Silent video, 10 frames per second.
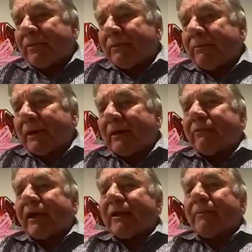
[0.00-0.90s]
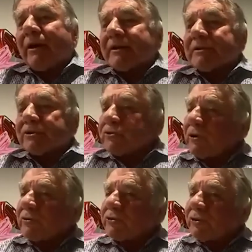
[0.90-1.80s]
but randomized
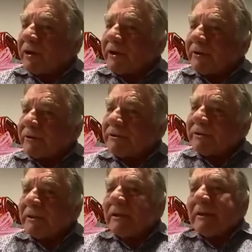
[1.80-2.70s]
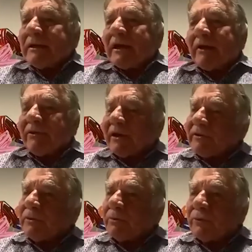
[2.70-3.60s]
controlled trials have
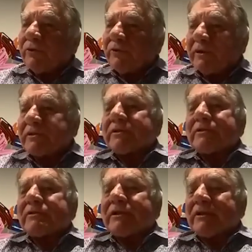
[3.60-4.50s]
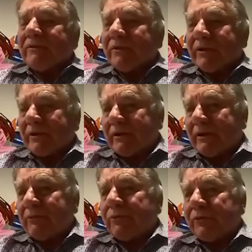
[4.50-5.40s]
yet to prove it is significantly
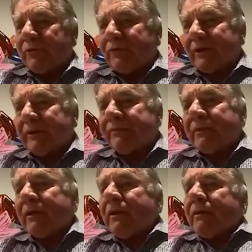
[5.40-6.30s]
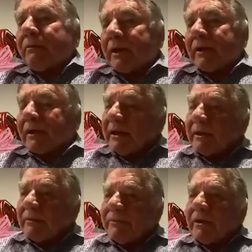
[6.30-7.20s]
improving. But
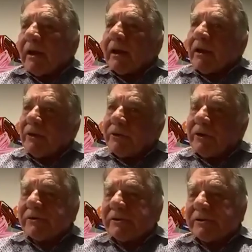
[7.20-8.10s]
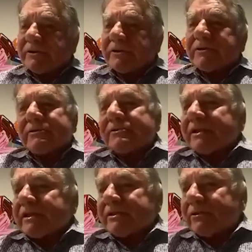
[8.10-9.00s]
again, at low dosages,
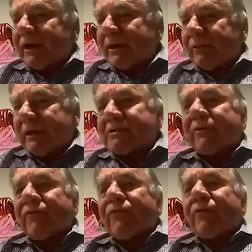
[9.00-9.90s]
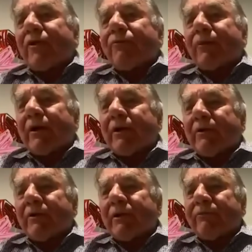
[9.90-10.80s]
6 or 8 weeks of
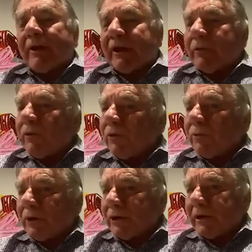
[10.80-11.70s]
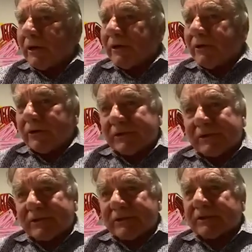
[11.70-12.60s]
male hormone in low
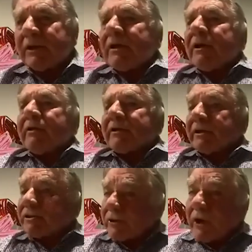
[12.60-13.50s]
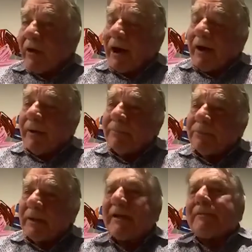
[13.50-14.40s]
dosages does you no harm,
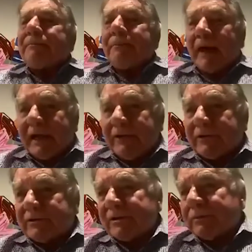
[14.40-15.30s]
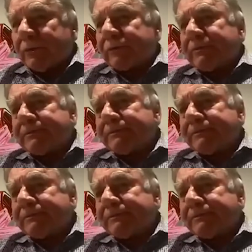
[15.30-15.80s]
and it may do some good.